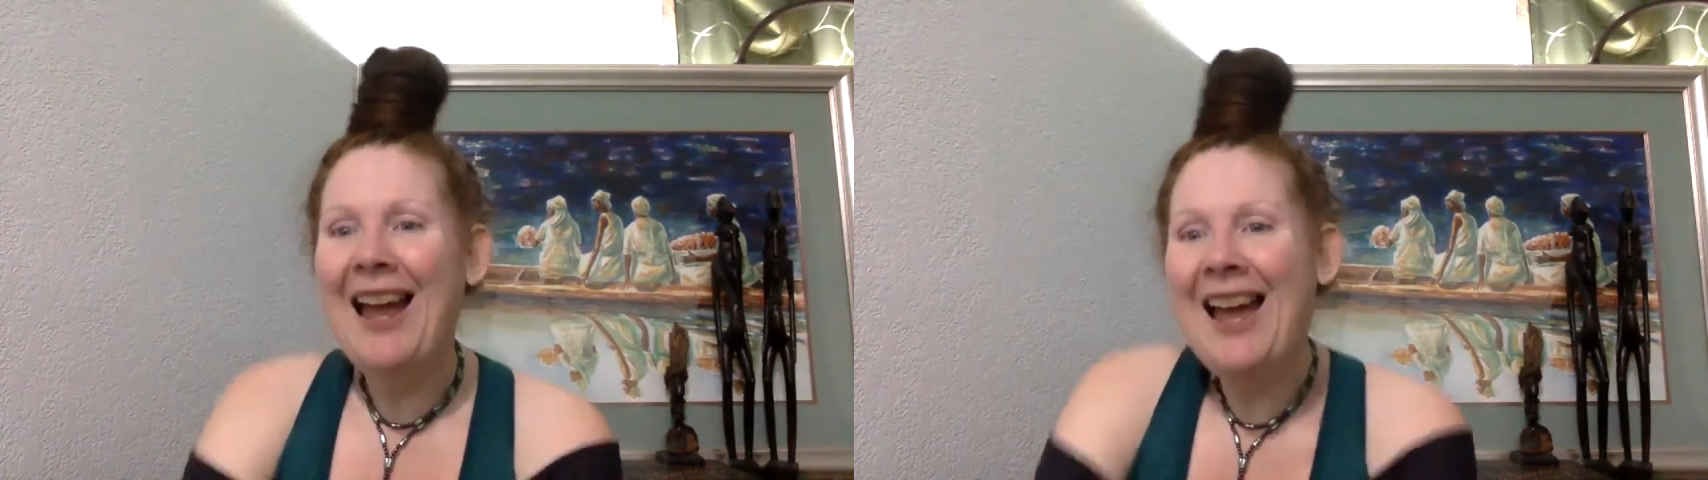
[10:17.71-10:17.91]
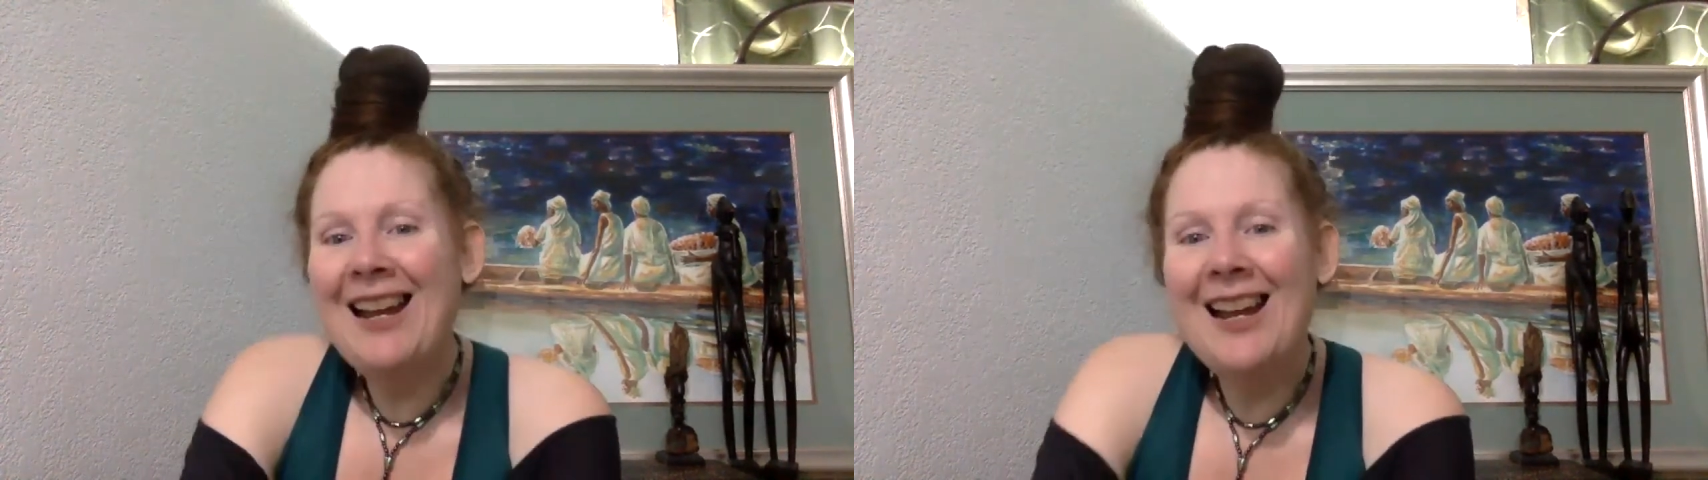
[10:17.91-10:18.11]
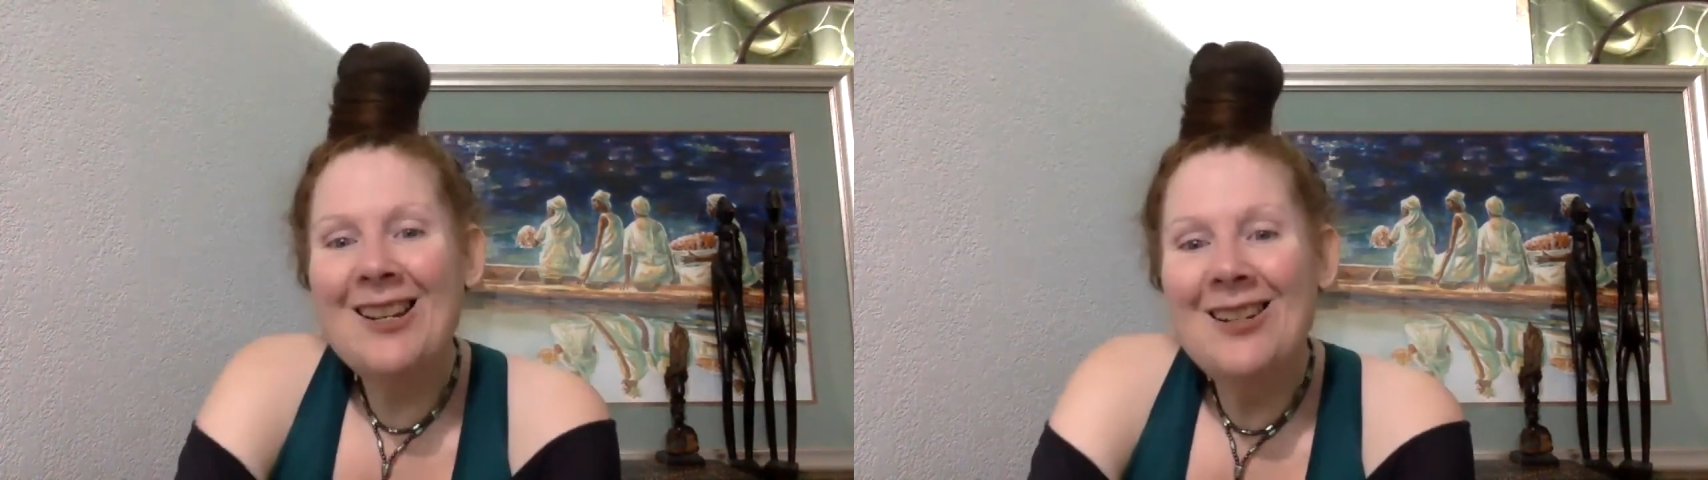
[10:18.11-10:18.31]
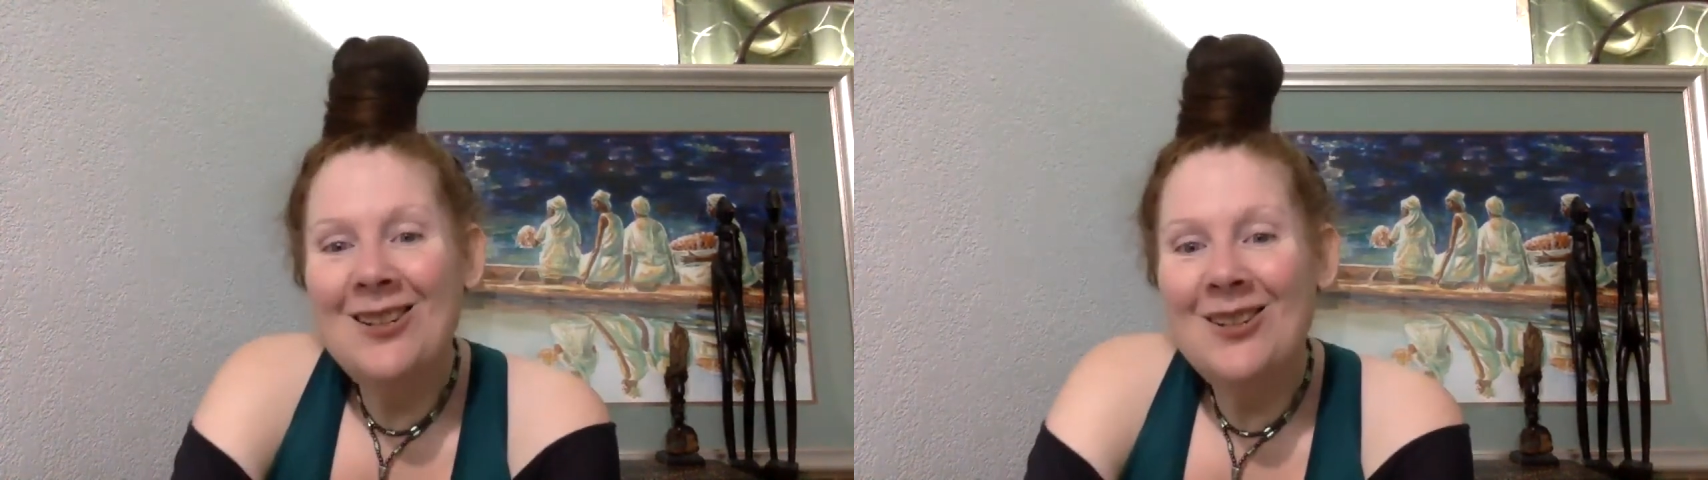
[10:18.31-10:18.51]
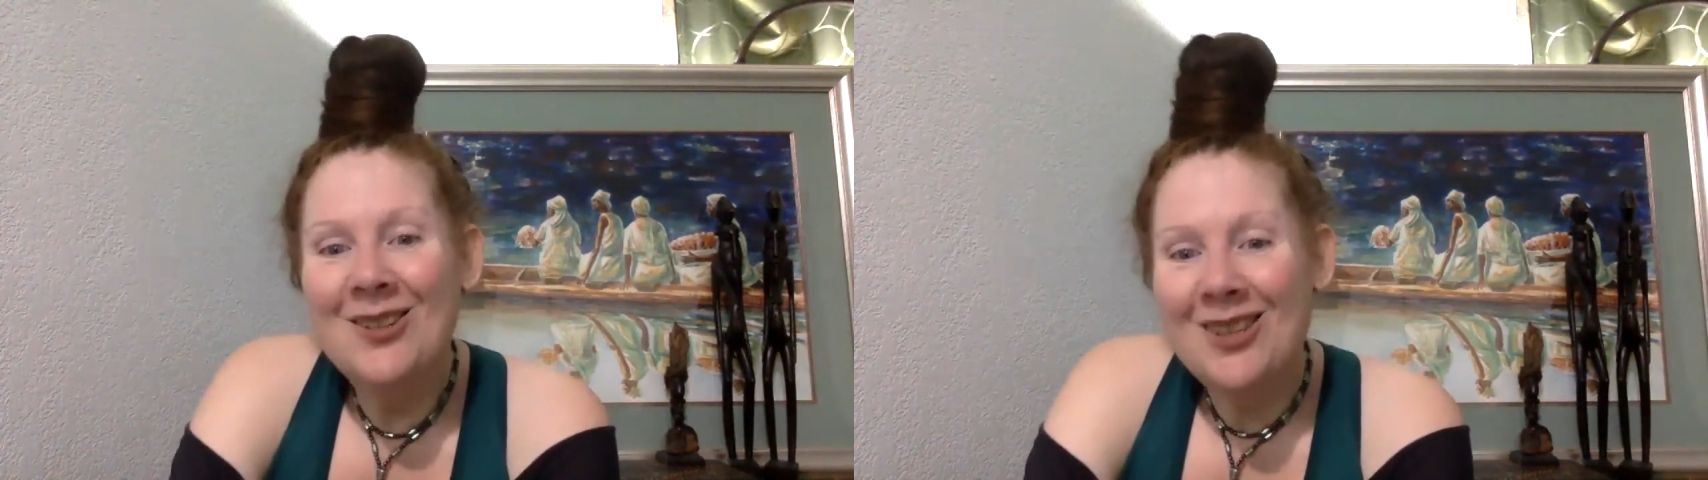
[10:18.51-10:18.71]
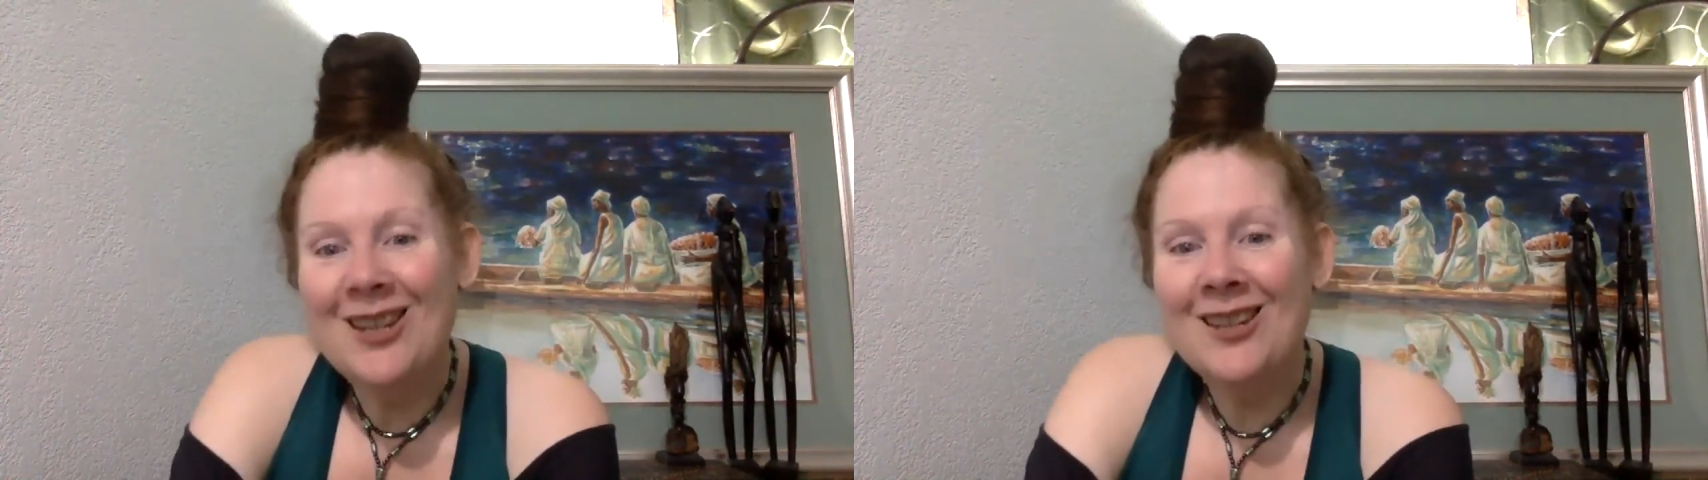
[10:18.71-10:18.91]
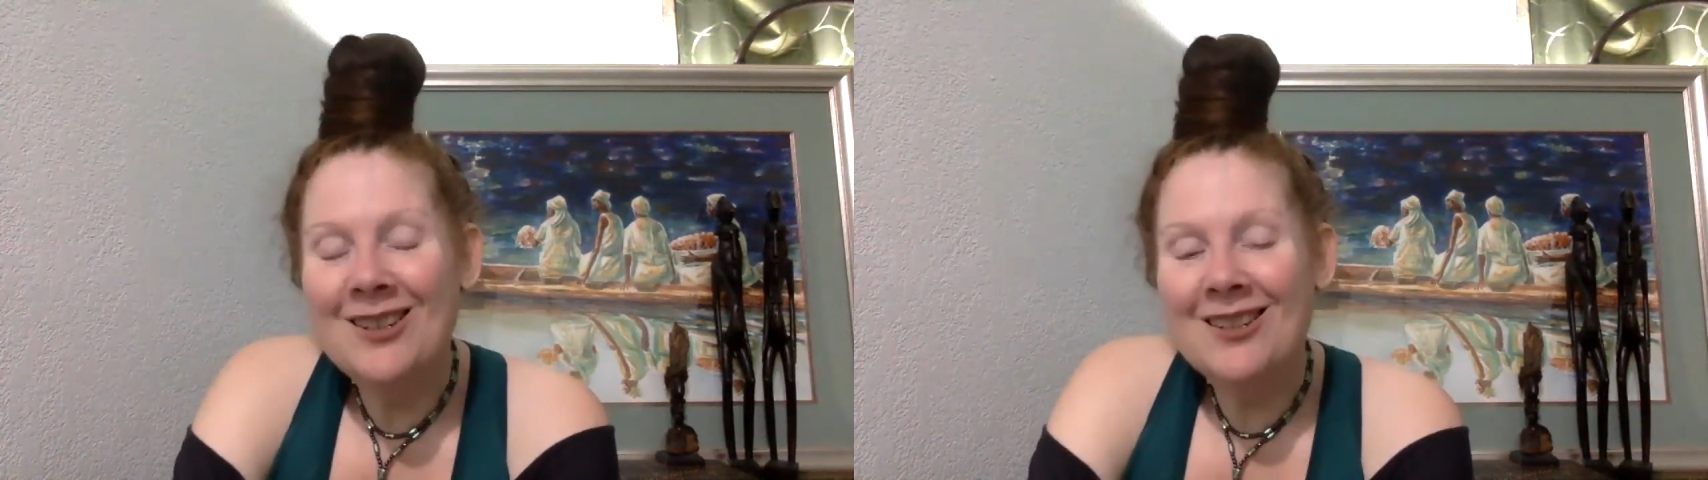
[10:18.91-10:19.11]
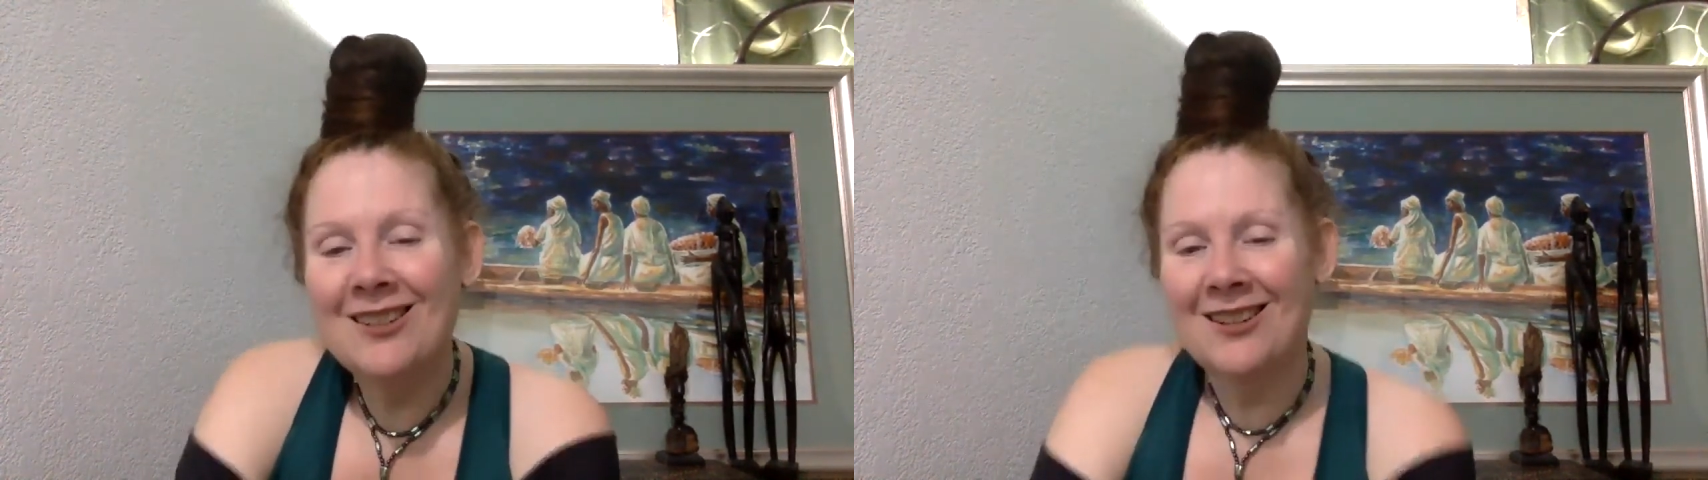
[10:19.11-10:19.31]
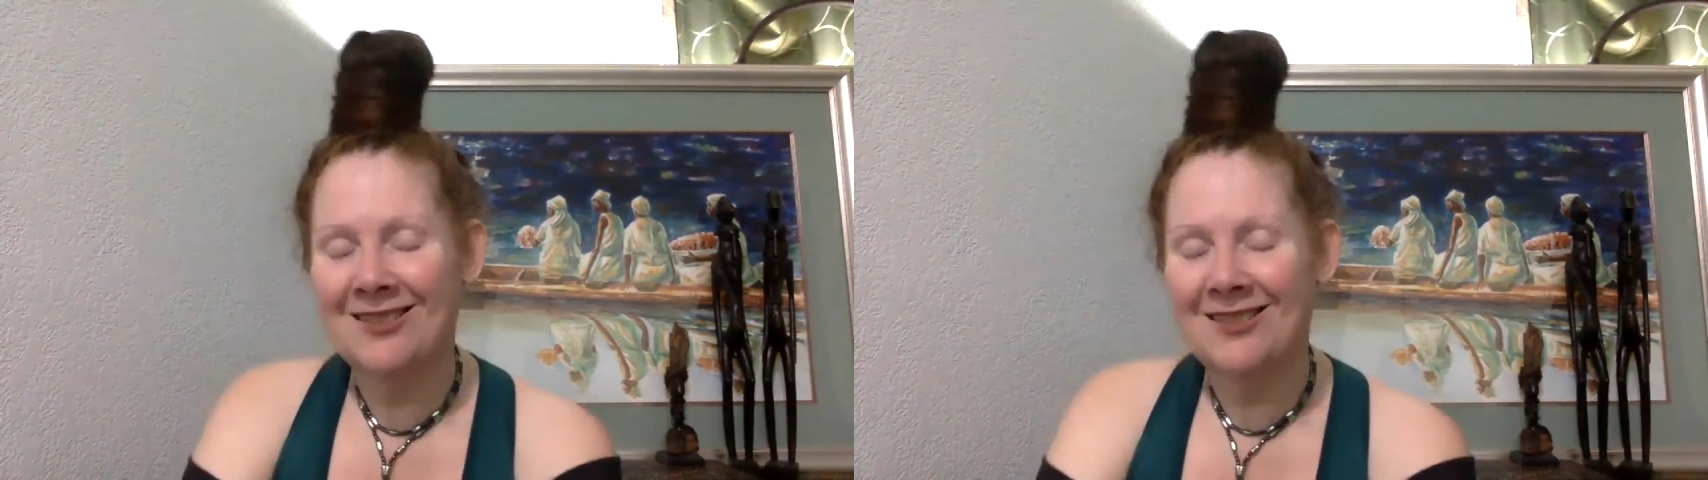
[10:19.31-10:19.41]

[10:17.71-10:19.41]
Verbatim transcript: and I can do this